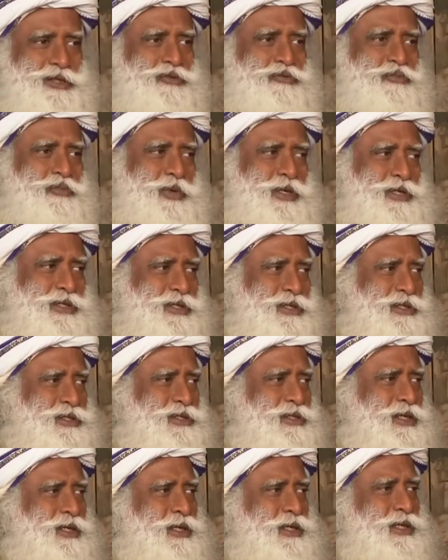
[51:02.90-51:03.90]
of
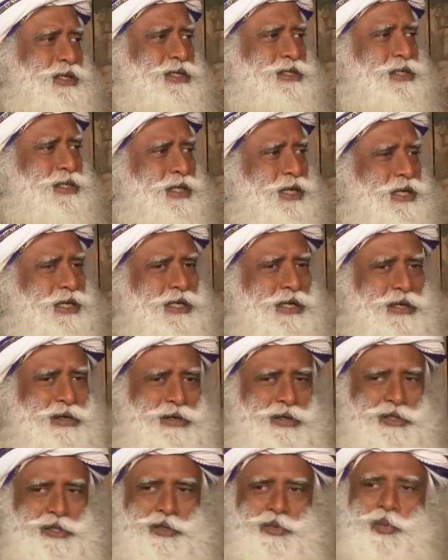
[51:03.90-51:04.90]
pieces is a
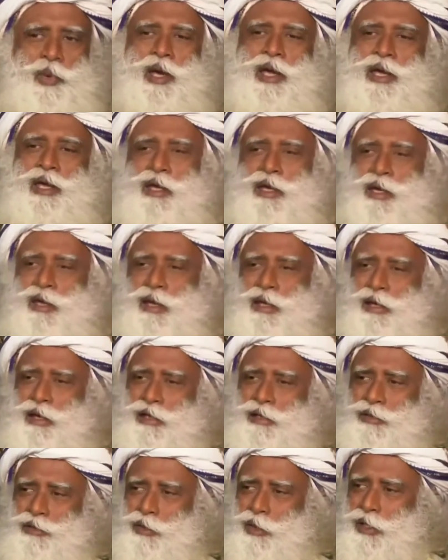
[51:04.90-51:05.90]
ridiculous way
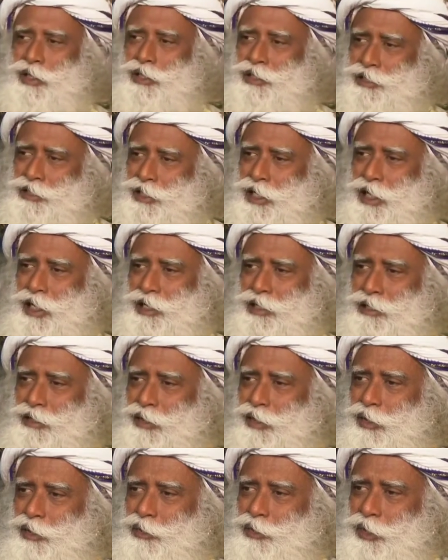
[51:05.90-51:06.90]
to understand
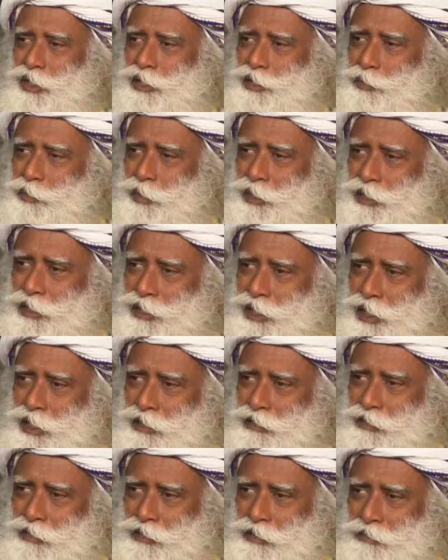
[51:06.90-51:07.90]
or to experience
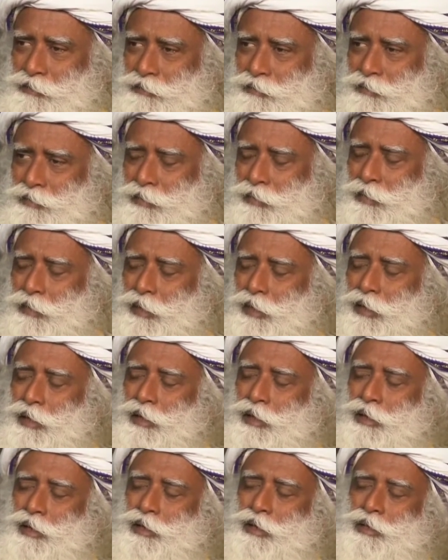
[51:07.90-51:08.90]
anything.
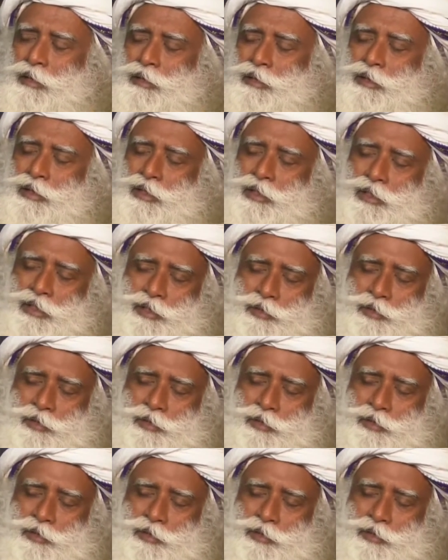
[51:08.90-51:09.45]
These